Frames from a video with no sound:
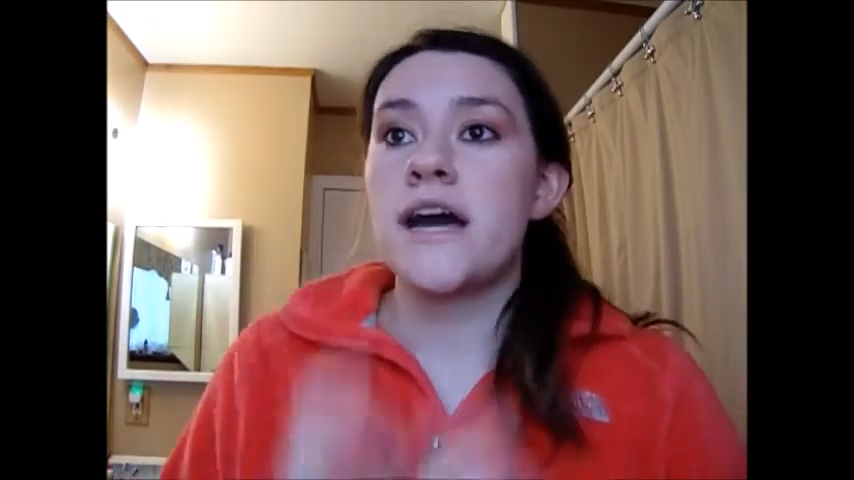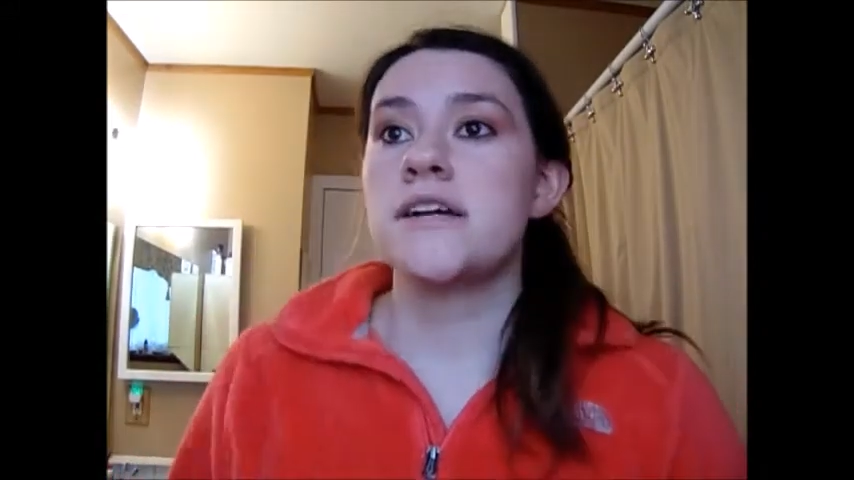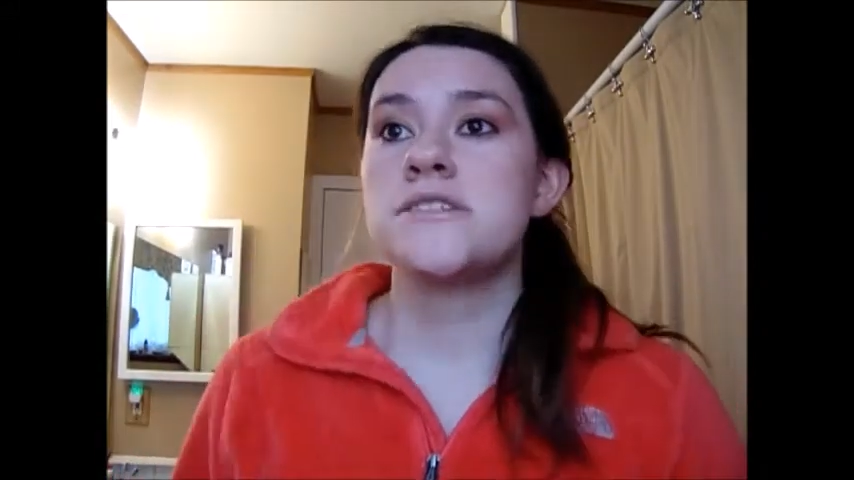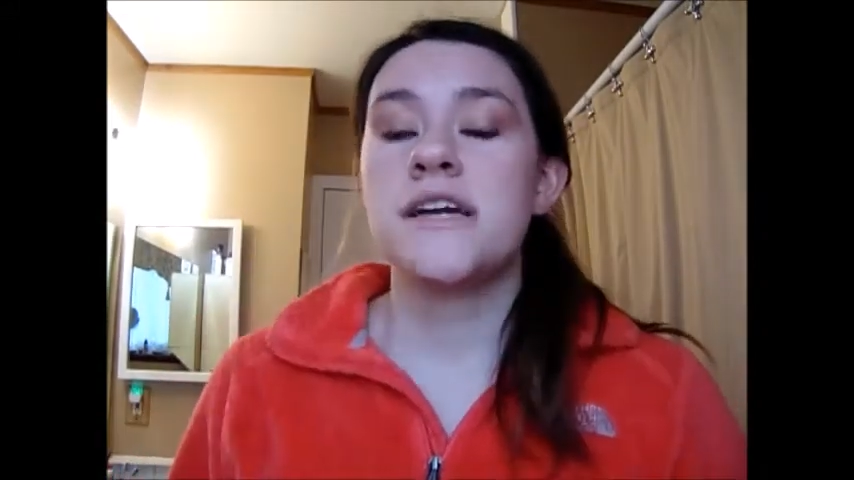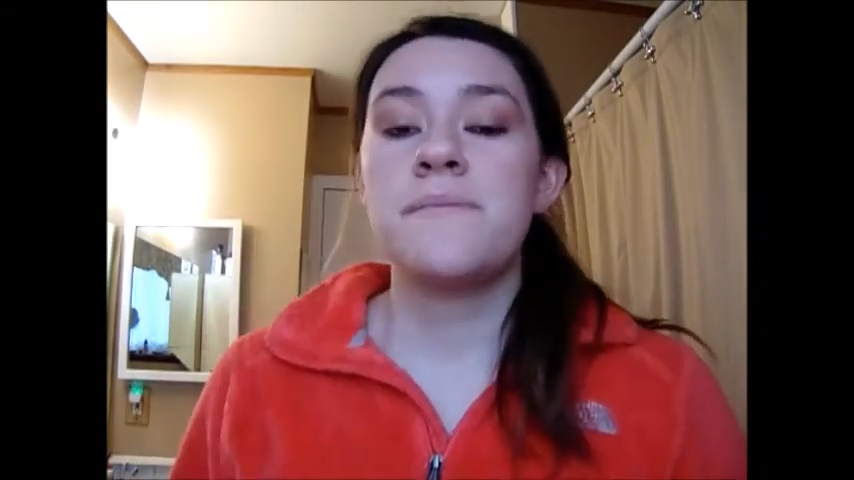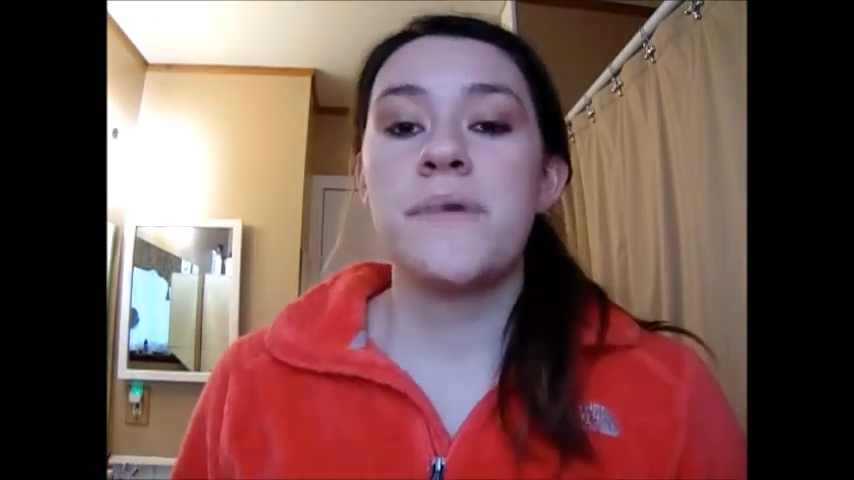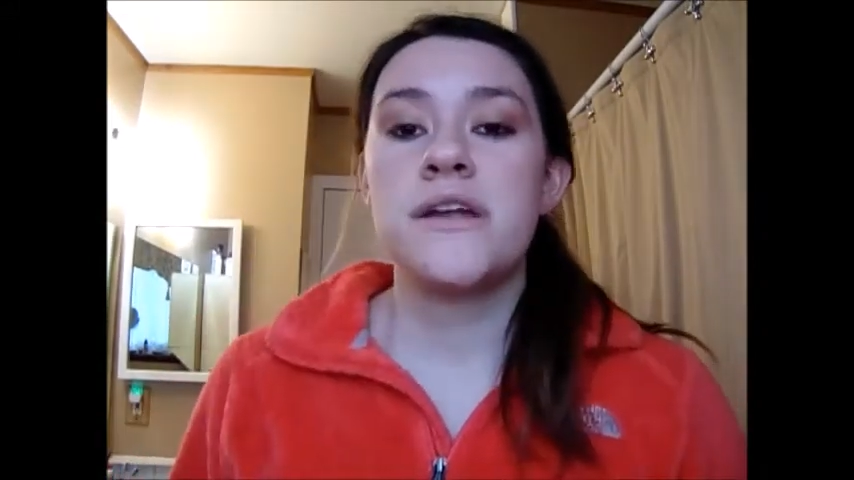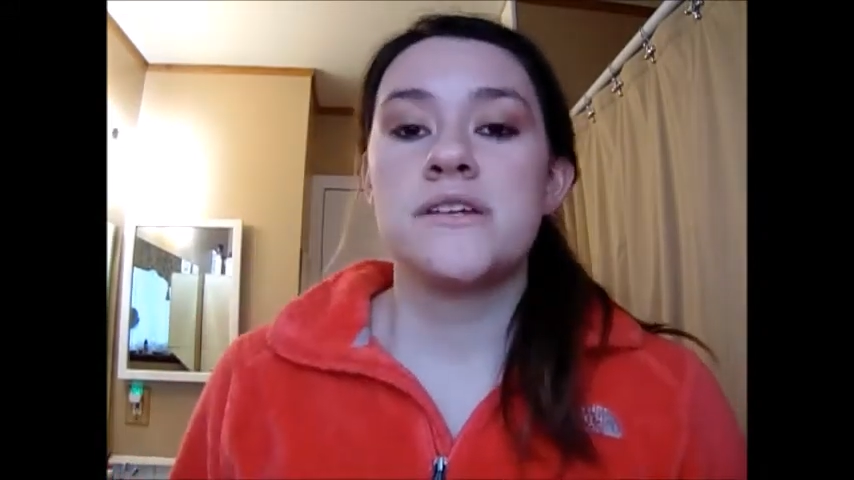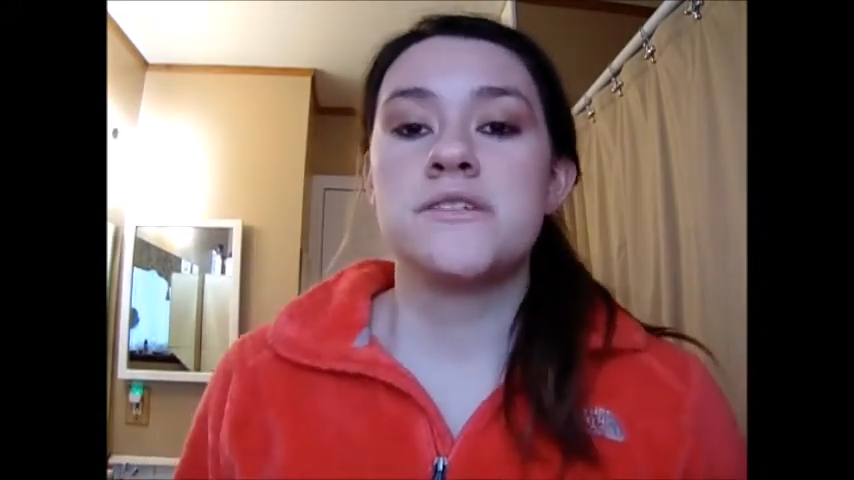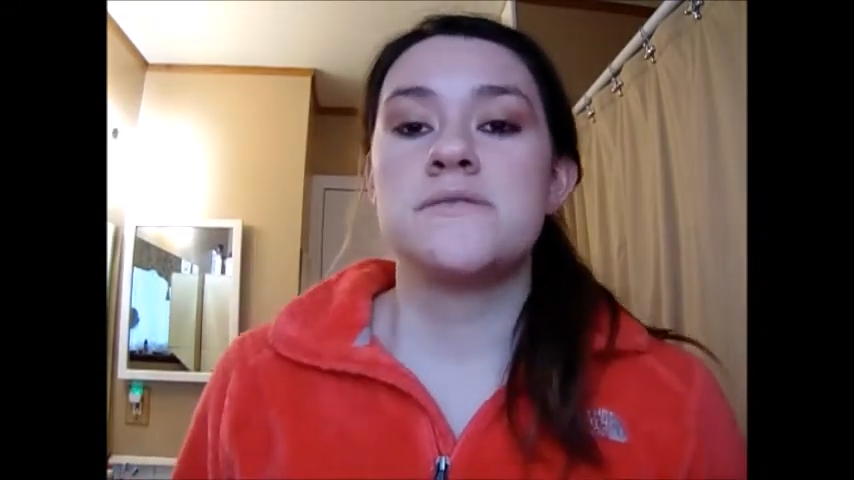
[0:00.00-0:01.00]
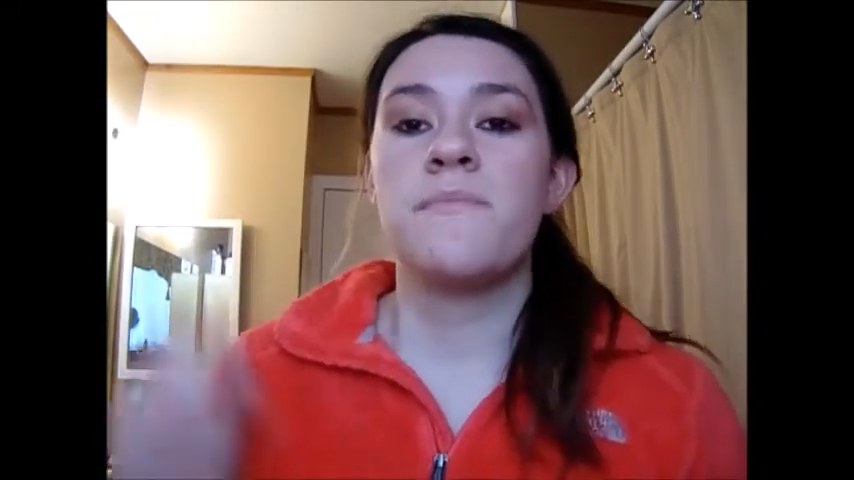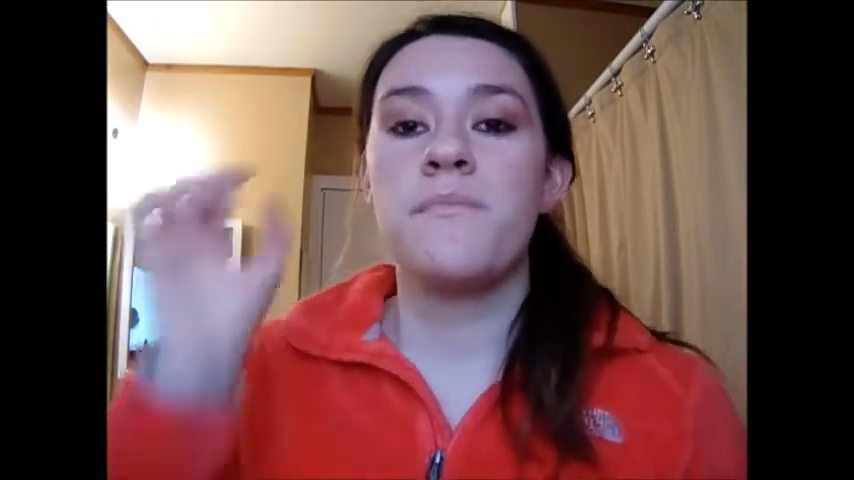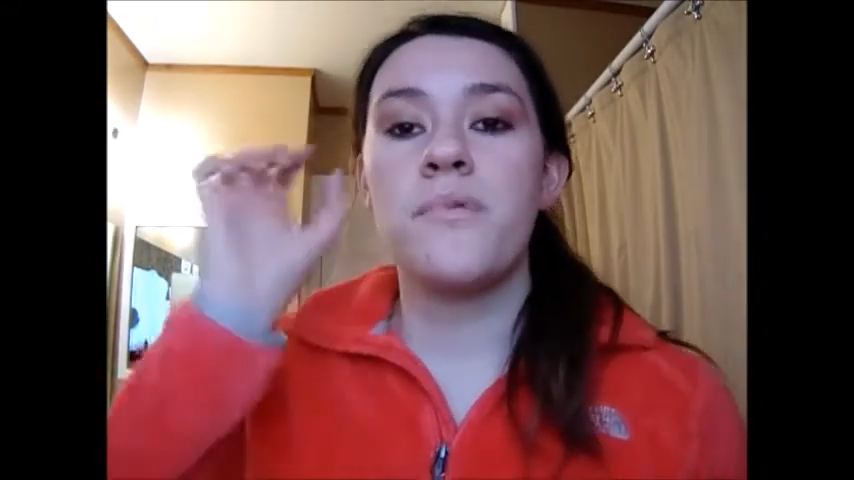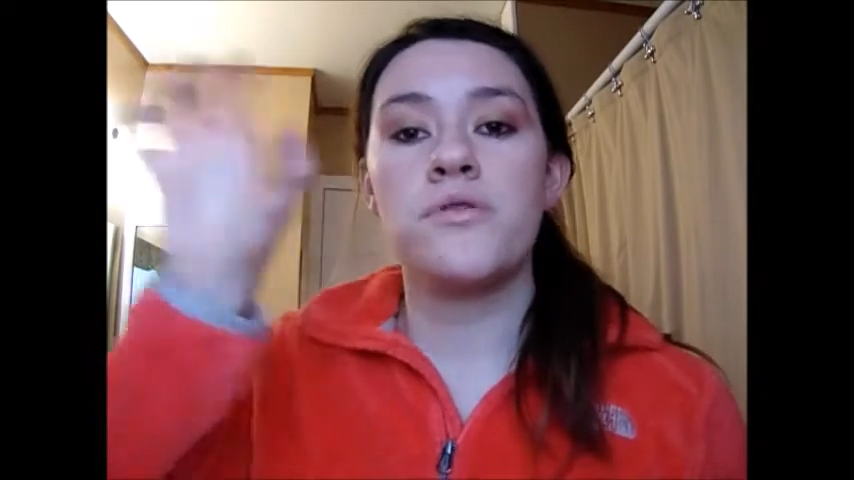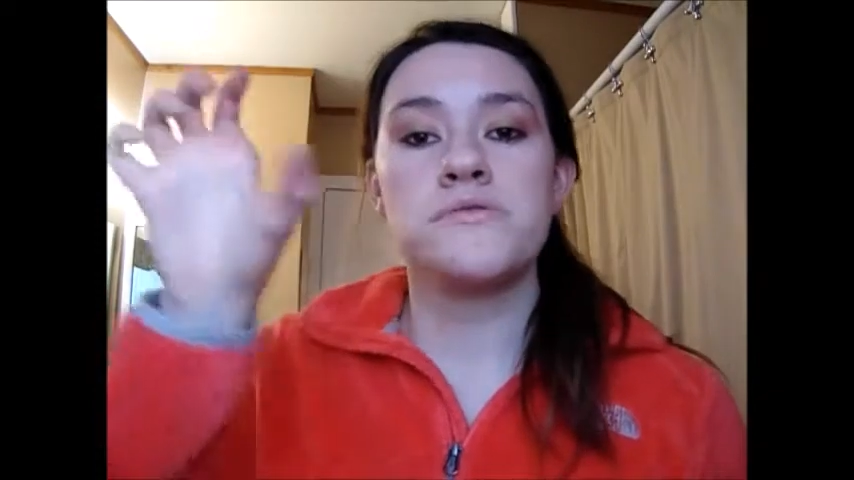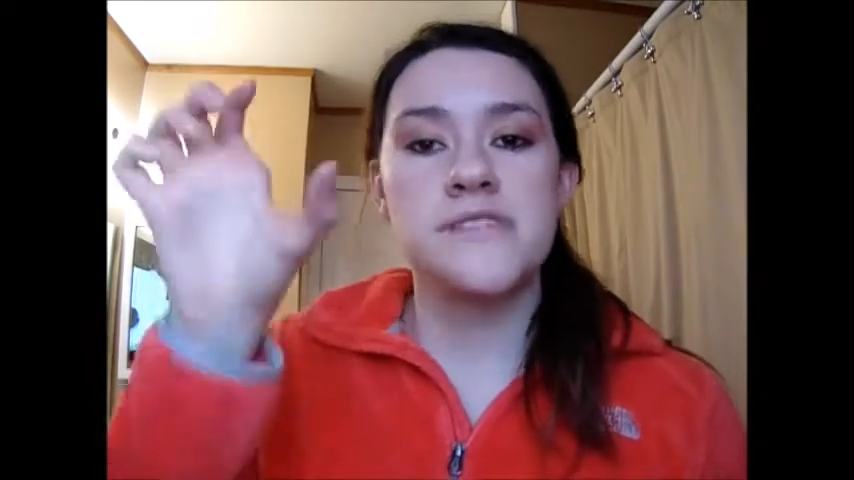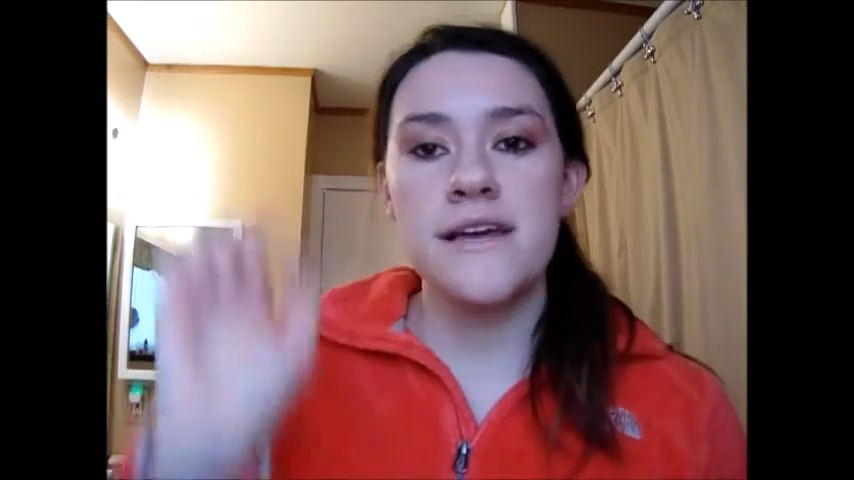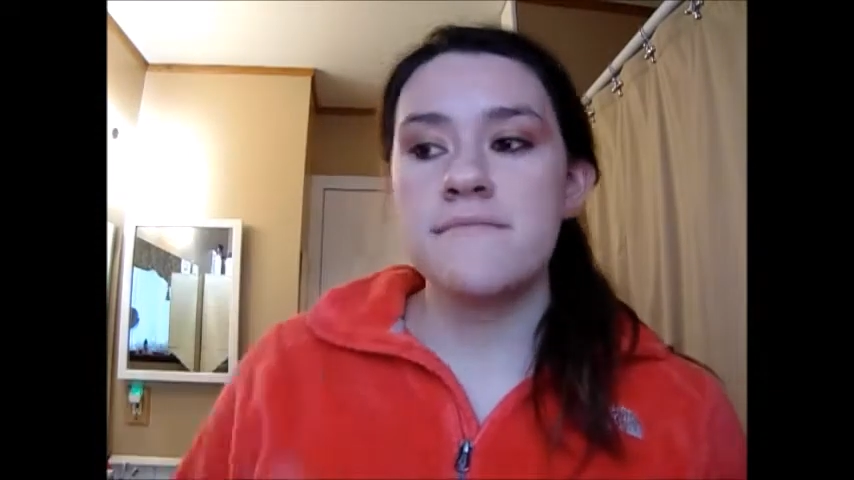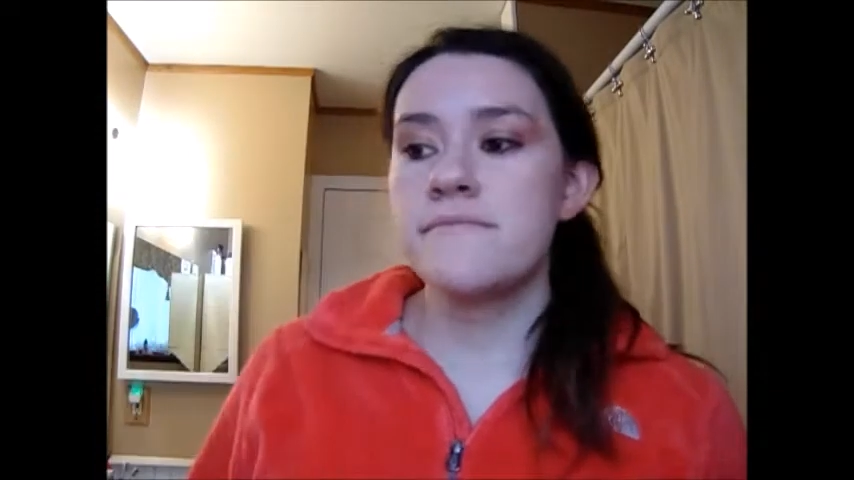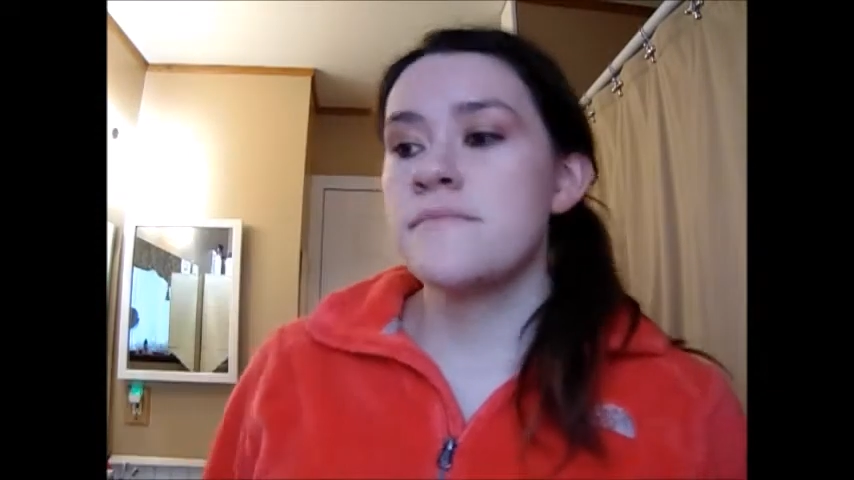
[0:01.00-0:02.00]
eye shape and it just bolds
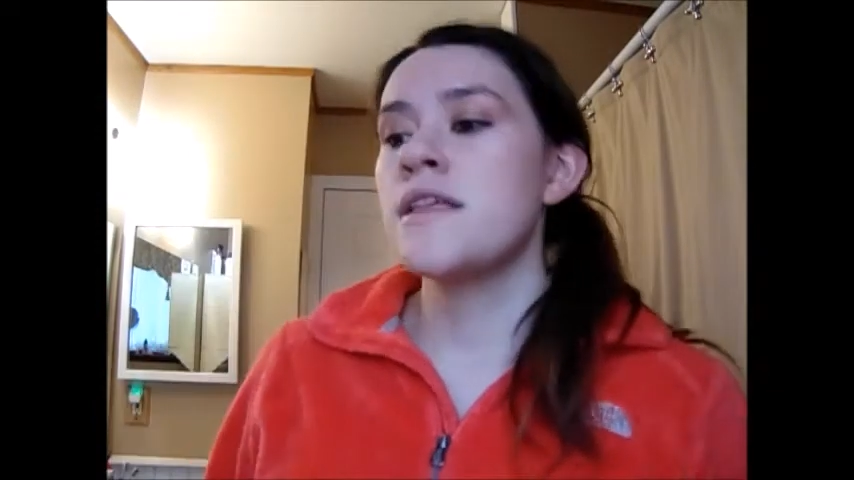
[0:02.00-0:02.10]
it.